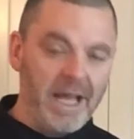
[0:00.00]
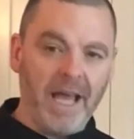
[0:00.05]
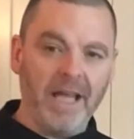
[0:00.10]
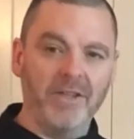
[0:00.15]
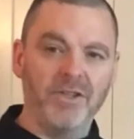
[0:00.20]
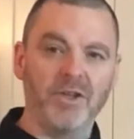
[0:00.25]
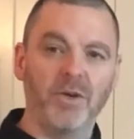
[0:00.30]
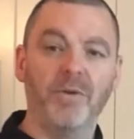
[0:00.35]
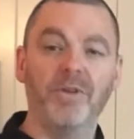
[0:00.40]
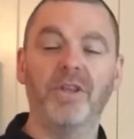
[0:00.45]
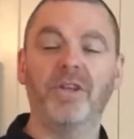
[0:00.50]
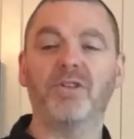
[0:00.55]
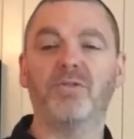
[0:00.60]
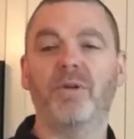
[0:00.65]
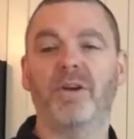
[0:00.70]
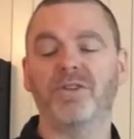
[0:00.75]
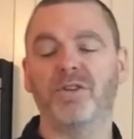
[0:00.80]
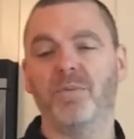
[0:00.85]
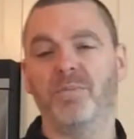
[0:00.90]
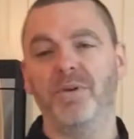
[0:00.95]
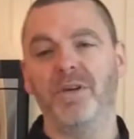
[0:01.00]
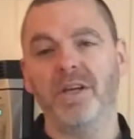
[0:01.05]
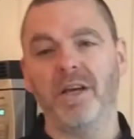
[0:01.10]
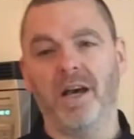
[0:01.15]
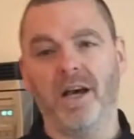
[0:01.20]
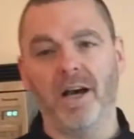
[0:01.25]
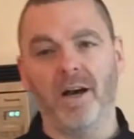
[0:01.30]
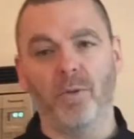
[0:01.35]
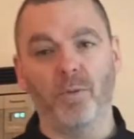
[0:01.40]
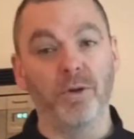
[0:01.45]
And so in this recipe,
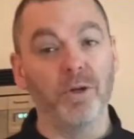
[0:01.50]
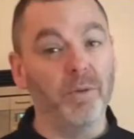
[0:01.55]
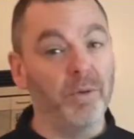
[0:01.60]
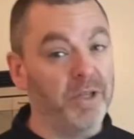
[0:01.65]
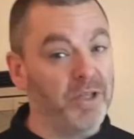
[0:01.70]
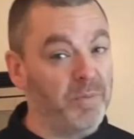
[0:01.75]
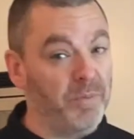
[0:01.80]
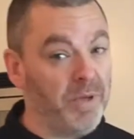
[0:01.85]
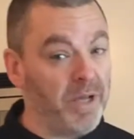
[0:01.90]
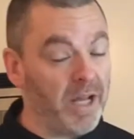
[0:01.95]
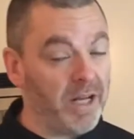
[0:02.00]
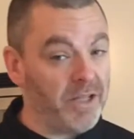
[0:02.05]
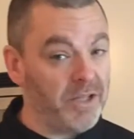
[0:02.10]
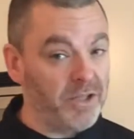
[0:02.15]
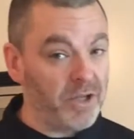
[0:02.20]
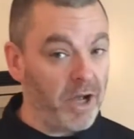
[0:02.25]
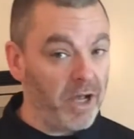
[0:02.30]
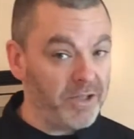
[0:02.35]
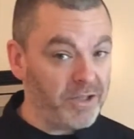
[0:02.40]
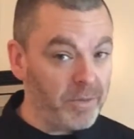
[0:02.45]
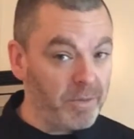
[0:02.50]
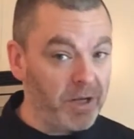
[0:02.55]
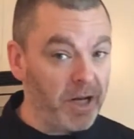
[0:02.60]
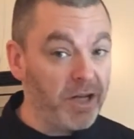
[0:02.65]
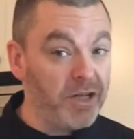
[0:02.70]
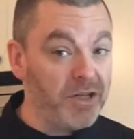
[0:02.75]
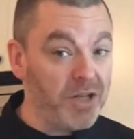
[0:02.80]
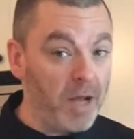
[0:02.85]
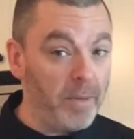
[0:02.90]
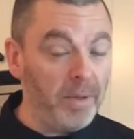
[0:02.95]
we're doing spaghetti sauce. I'm gonna
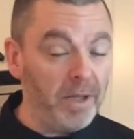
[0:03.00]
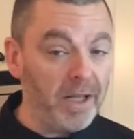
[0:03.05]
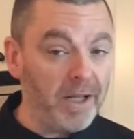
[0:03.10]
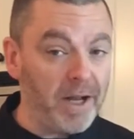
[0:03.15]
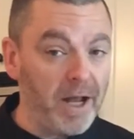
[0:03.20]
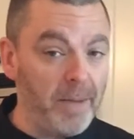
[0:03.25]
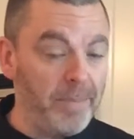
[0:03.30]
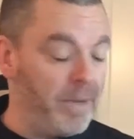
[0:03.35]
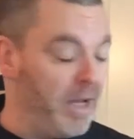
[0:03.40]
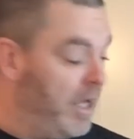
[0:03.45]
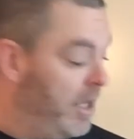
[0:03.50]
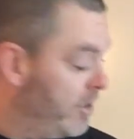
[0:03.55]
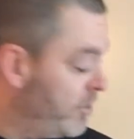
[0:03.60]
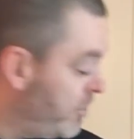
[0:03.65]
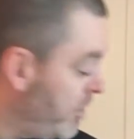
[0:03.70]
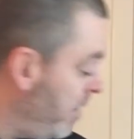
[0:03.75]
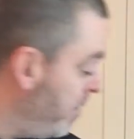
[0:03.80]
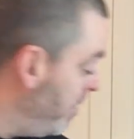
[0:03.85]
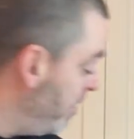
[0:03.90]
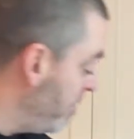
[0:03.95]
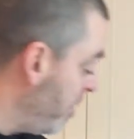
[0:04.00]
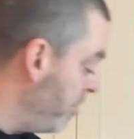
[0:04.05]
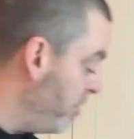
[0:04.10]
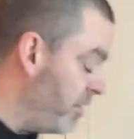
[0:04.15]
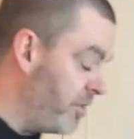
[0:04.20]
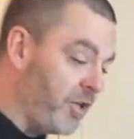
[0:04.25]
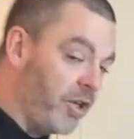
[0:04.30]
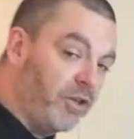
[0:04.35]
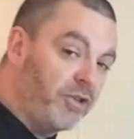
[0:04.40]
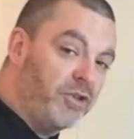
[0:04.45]
double it up, so that means I'm
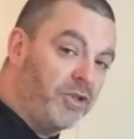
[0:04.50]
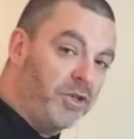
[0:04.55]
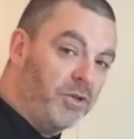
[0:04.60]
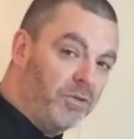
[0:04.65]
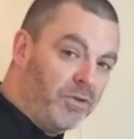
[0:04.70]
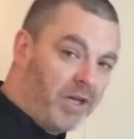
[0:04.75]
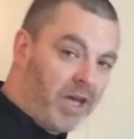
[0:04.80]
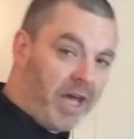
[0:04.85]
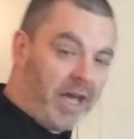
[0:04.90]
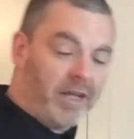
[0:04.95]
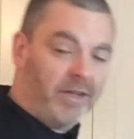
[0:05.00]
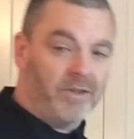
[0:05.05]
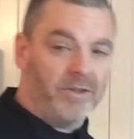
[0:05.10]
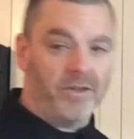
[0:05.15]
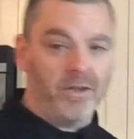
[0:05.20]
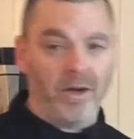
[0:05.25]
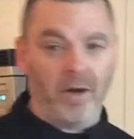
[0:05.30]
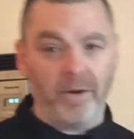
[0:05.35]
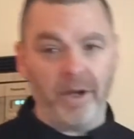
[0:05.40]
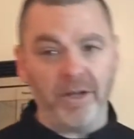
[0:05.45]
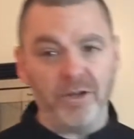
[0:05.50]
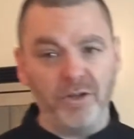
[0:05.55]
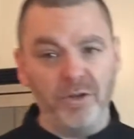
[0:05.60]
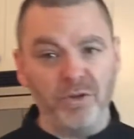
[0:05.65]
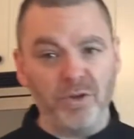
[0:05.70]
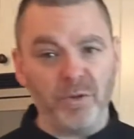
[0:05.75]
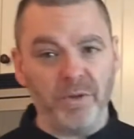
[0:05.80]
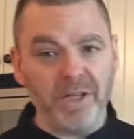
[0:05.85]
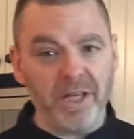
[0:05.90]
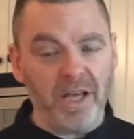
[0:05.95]
using 2 cans, all right? 2
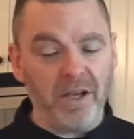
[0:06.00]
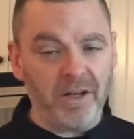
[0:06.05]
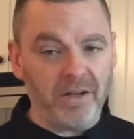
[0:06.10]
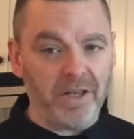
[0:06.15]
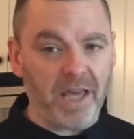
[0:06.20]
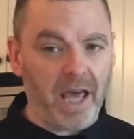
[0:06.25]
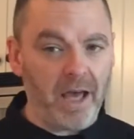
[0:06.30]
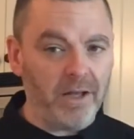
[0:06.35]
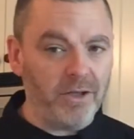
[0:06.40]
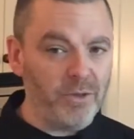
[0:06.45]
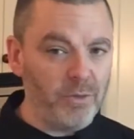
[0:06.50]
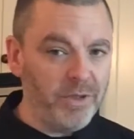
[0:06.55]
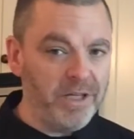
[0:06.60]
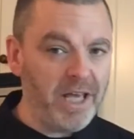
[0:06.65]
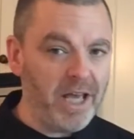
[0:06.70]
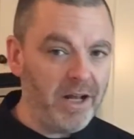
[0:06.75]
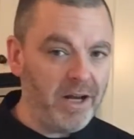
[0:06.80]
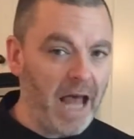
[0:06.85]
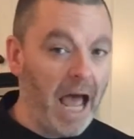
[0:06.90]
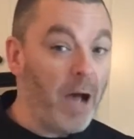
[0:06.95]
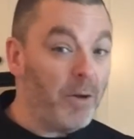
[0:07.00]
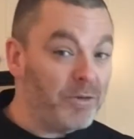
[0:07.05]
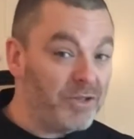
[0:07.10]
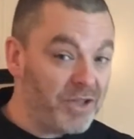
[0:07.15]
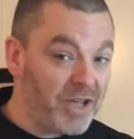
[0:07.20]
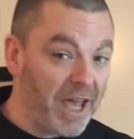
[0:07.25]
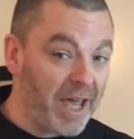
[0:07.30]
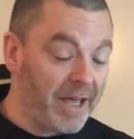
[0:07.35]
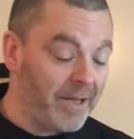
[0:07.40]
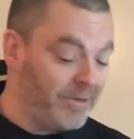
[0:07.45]
28 ounce
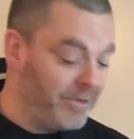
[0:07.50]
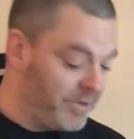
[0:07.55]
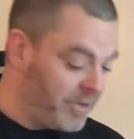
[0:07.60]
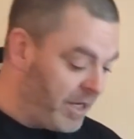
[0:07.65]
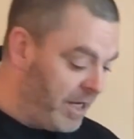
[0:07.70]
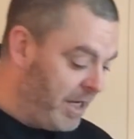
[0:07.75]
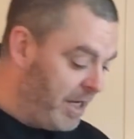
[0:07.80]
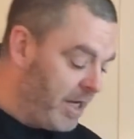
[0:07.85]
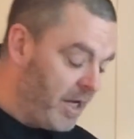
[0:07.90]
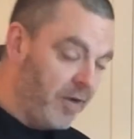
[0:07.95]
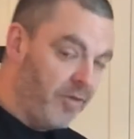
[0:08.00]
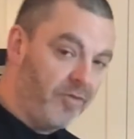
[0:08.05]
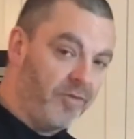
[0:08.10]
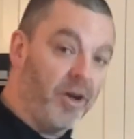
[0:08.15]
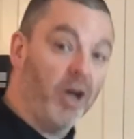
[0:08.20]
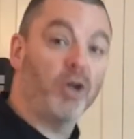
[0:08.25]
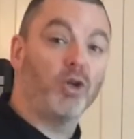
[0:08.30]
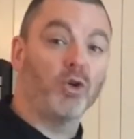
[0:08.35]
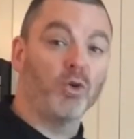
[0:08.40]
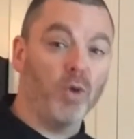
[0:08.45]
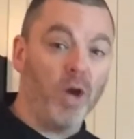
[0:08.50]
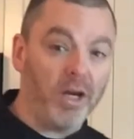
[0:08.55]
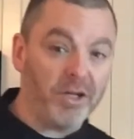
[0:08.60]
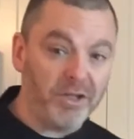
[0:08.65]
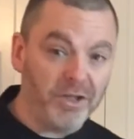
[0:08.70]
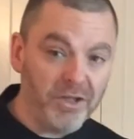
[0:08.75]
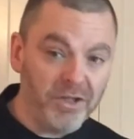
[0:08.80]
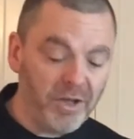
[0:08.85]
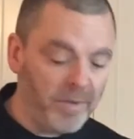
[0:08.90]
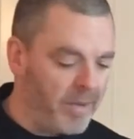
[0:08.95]
cans of
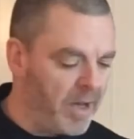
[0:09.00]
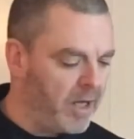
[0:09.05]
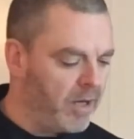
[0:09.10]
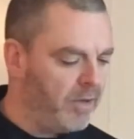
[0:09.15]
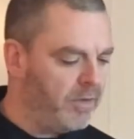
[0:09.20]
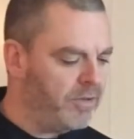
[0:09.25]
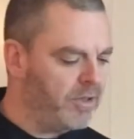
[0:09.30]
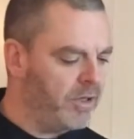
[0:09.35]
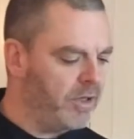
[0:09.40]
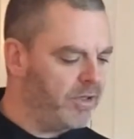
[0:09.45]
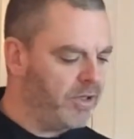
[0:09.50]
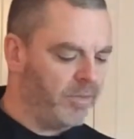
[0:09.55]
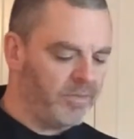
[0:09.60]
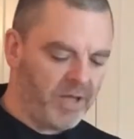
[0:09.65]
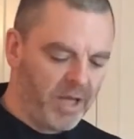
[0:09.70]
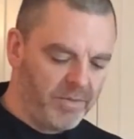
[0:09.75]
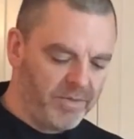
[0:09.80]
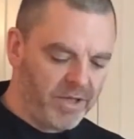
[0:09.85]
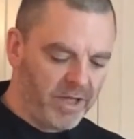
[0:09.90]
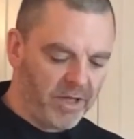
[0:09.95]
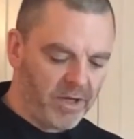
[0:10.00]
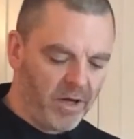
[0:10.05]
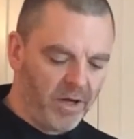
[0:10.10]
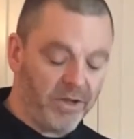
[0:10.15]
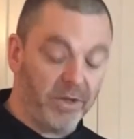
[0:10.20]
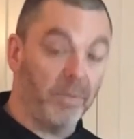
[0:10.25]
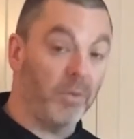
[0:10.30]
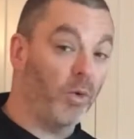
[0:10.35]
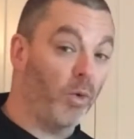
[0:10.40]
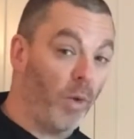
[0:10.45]
crushed tomatoes. Sometimes they
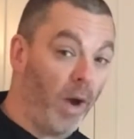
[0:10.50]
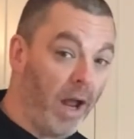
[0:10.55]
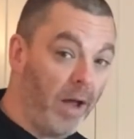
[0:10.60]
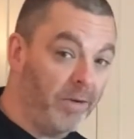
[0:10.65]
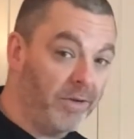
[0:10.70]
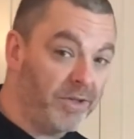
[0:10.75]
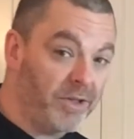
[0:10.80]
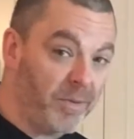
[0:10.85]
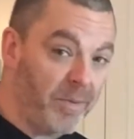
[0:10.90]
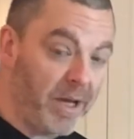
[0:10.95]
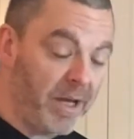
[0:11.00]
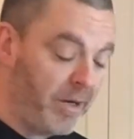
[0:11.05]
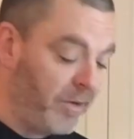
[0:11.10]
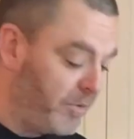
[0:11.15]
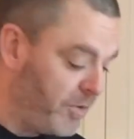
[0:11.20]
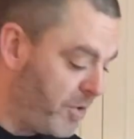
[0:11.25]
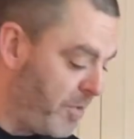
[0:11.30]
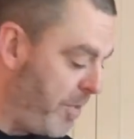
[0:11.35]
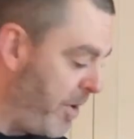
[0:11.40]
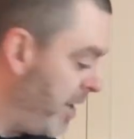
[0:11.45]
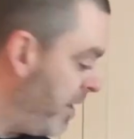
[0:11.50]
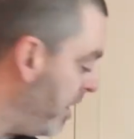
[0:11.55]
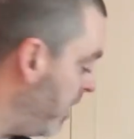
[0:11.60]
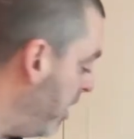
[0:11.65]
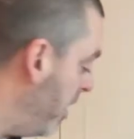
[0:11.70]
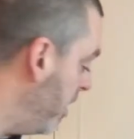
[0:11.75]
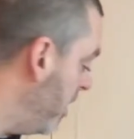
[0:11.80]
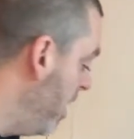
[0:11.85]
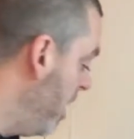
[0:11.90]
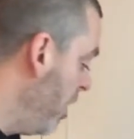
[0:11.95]
call them ground tomatoes, depending
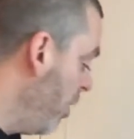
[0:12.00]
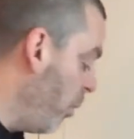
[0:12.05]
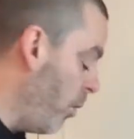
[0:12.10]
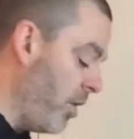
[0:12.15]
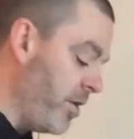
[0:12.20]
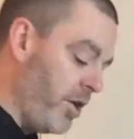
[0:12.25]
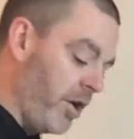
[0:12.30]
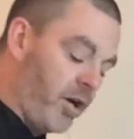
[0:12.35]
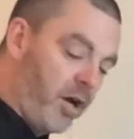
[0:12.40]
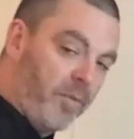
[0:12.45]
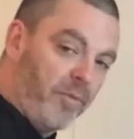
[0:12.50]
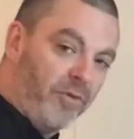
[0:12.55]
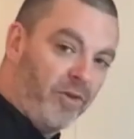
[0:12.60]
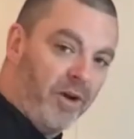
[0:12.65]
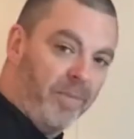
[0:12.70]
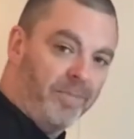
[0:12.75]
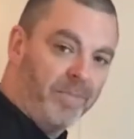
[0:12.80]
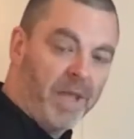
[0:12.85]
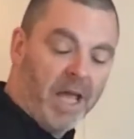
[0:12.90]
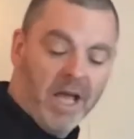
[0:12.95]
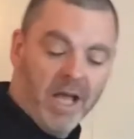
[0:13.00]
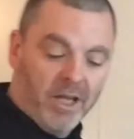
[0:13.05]
on where you come from.